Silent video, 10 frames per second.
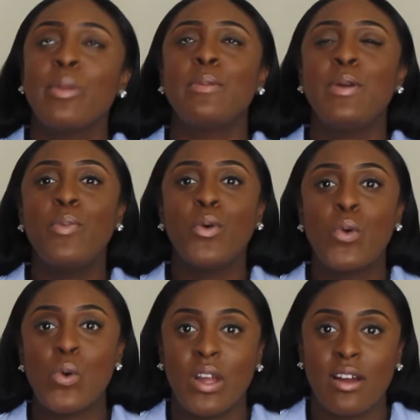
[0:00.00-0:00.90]
many people
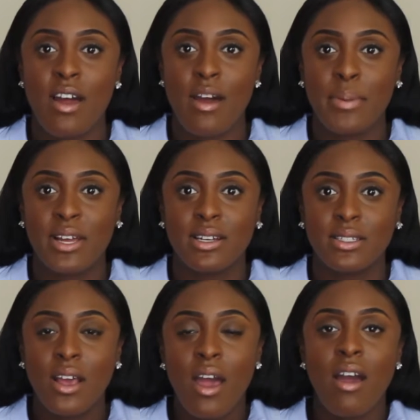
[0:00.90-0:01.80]
call on her
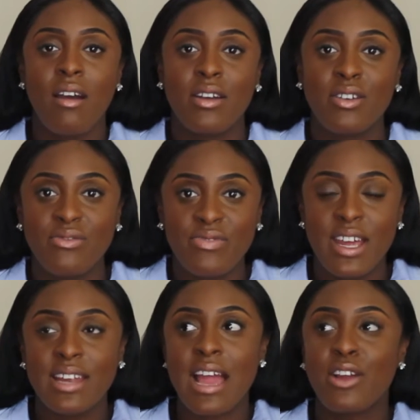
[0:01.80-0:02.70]
because her
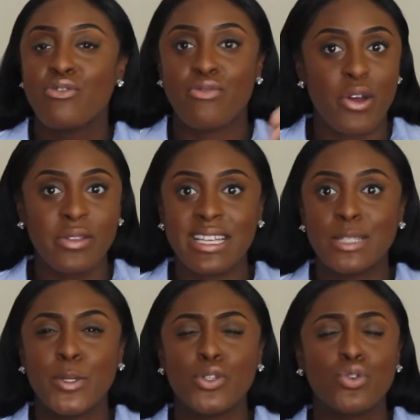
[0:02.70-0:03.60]
career growth has
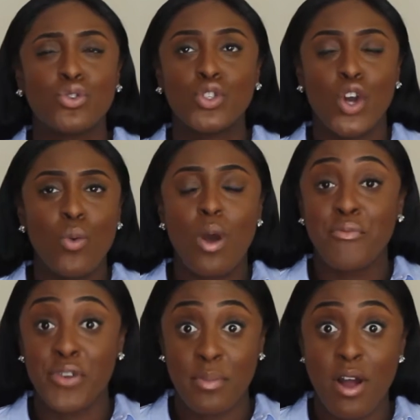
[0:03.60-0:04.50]
been so
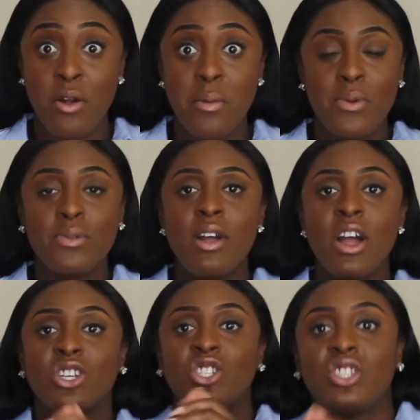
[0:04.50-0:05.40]
remarkable.
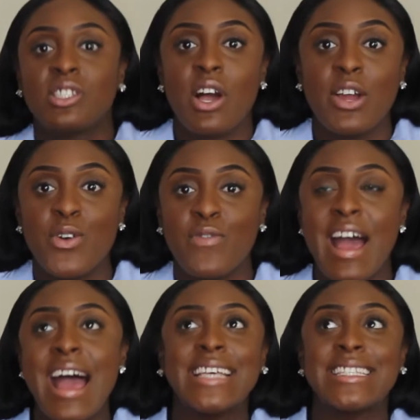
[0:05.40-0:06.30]
She started off
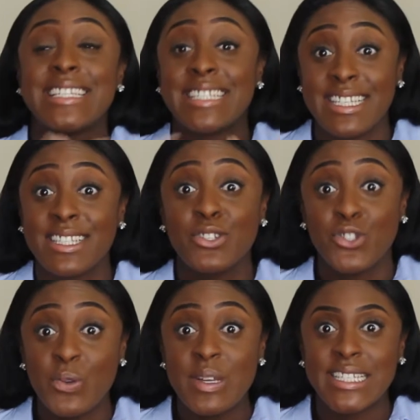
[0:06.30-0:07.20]
as an assistant
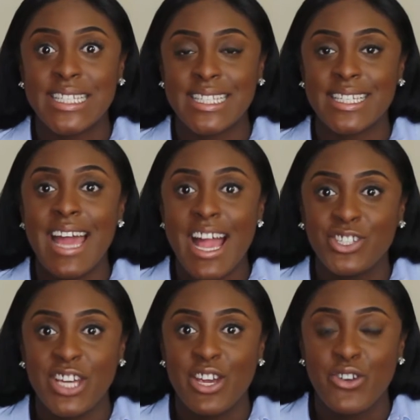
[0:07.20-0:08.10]
to an assistant at
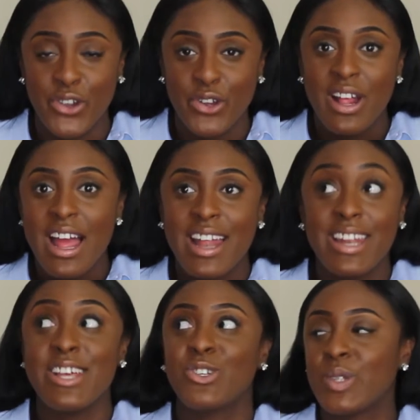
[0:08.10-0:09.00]
J. Crew,
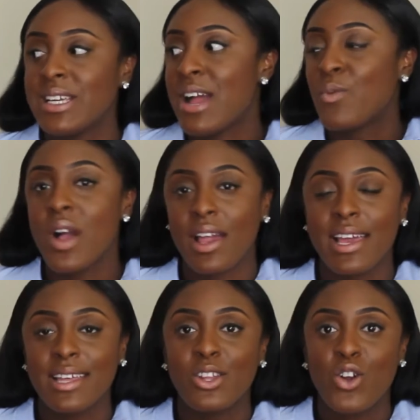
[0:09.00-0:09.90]
literally
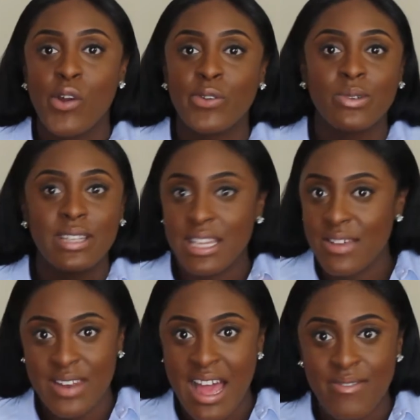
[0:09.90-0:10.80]
working in the corridor, didn't
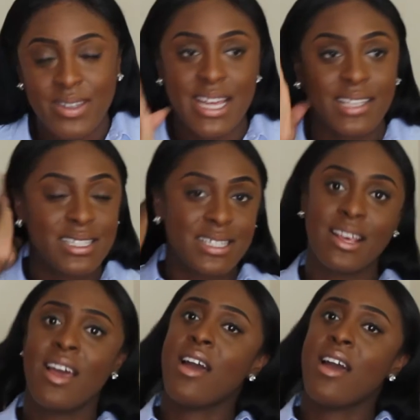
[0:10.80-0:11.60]
even have a desk